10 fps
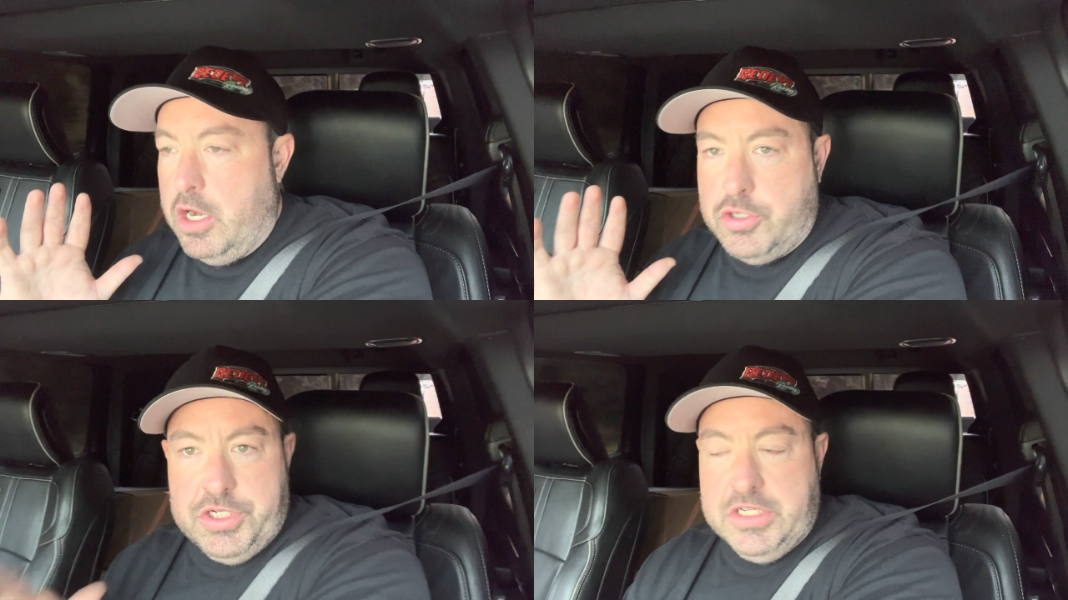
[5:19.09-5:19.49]

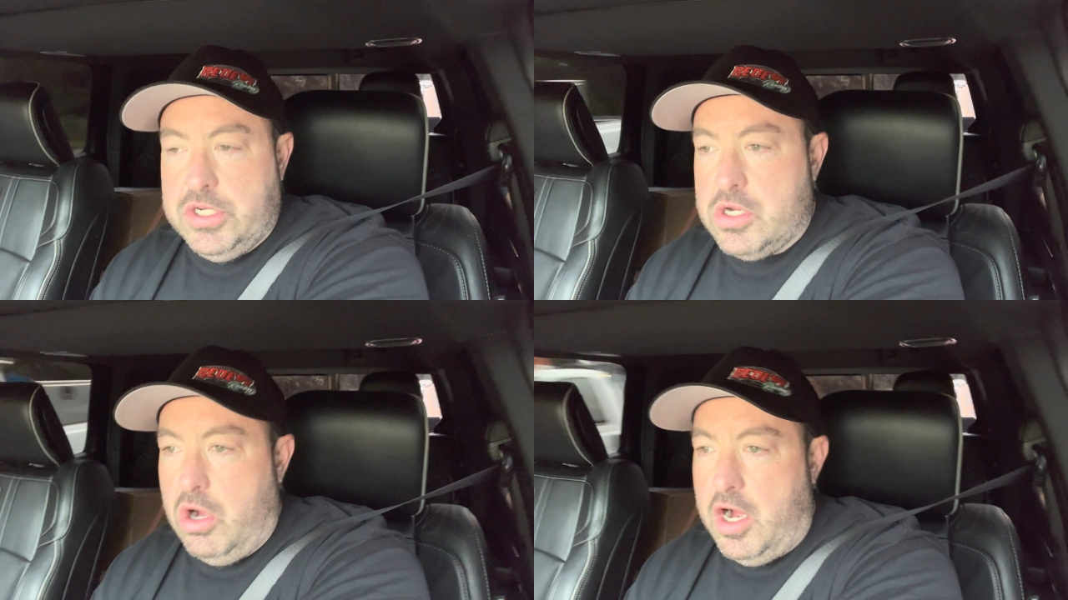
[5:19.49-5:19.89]
she
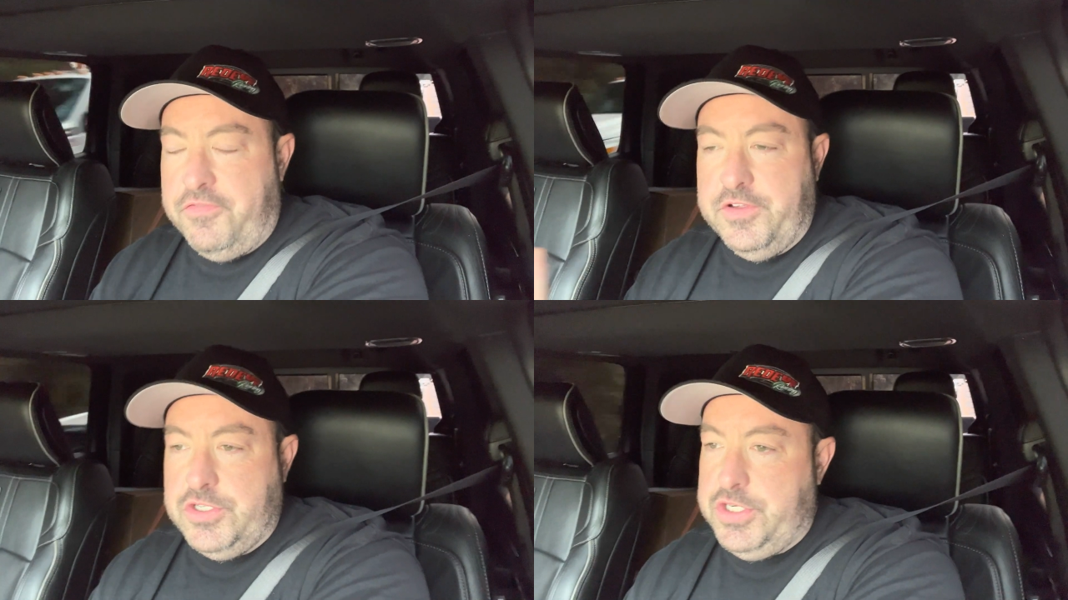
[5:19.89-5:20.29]
took
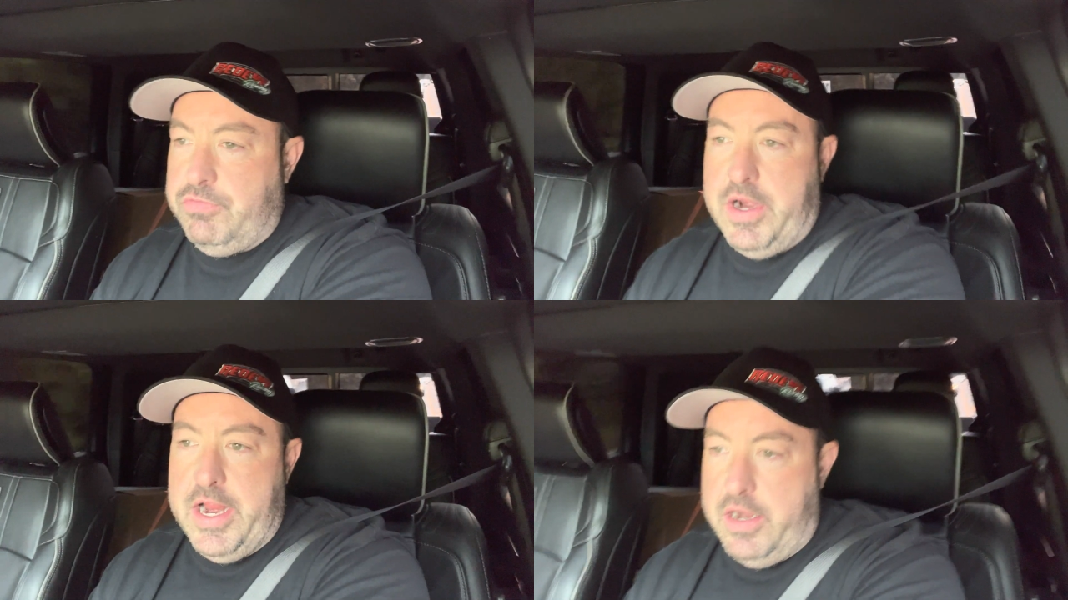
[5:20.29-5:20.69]
off and she
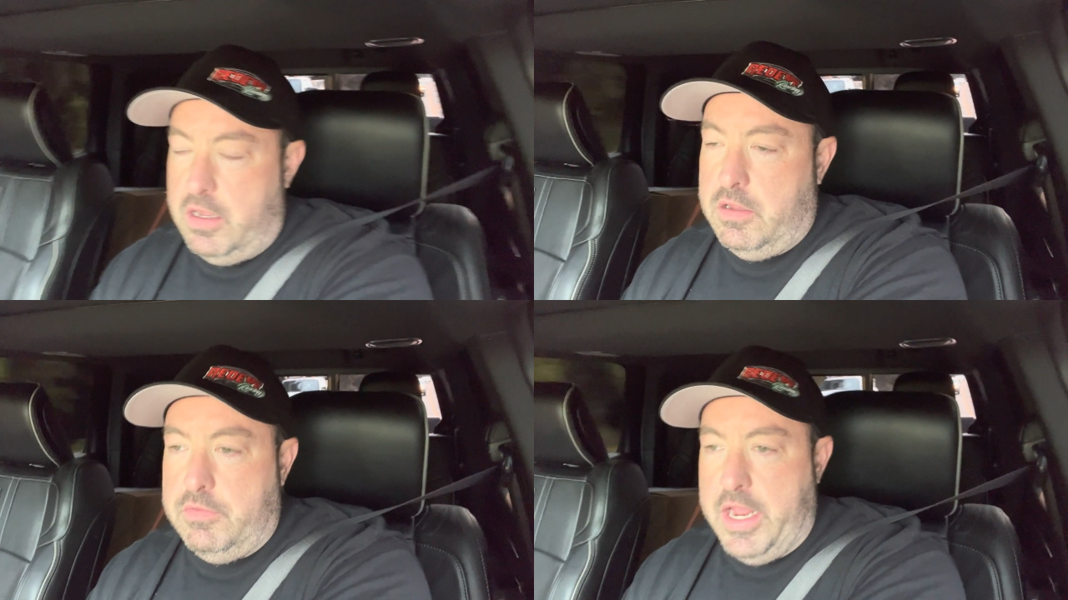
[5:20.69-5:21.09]
ran
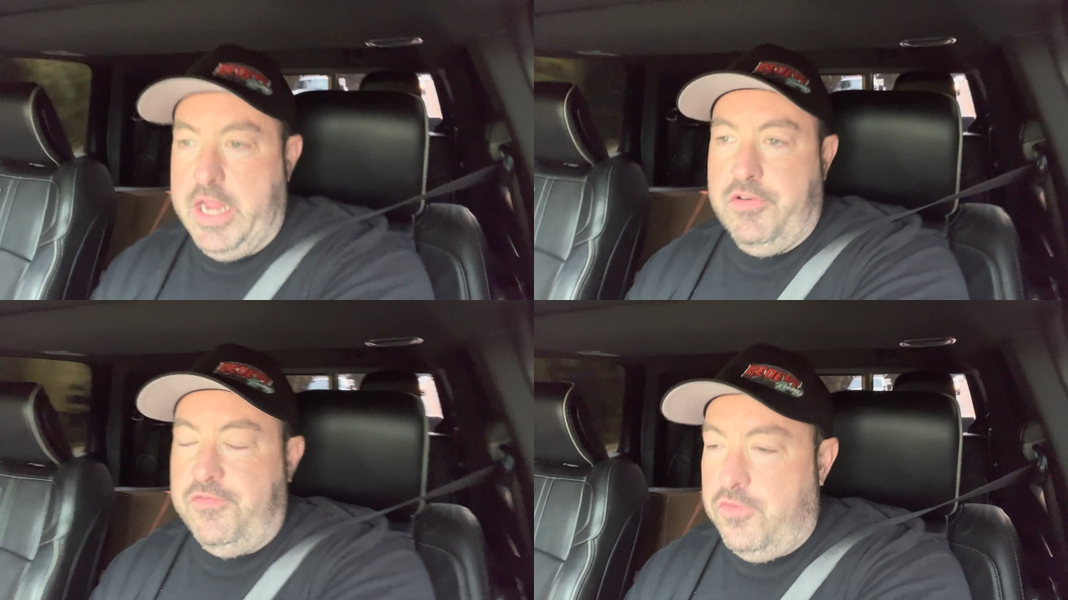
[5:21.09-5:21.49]
a
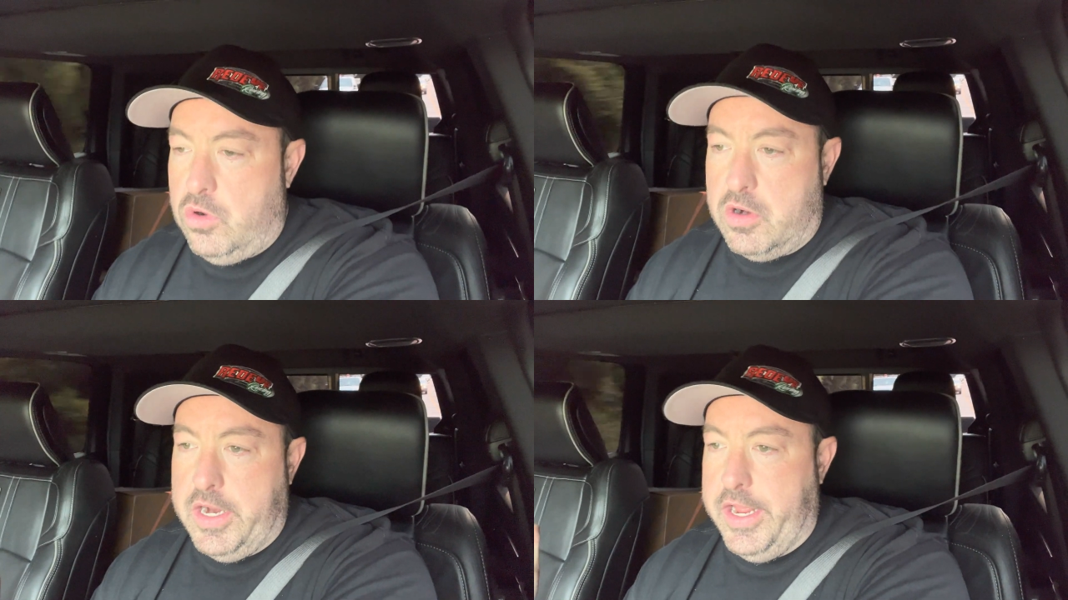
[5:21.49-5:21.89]

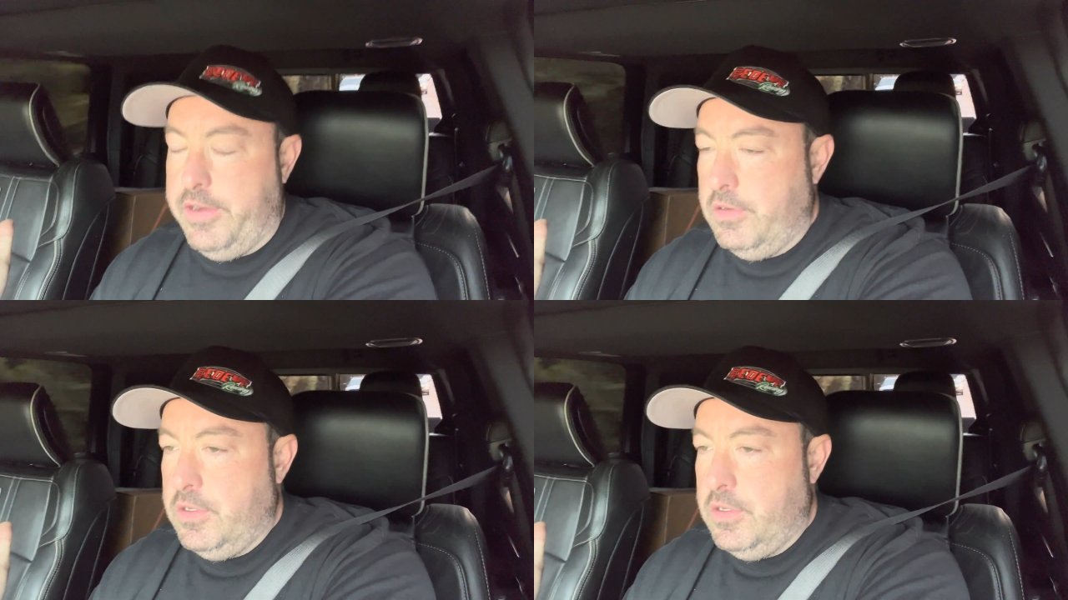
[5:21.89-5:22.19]
8.4 at,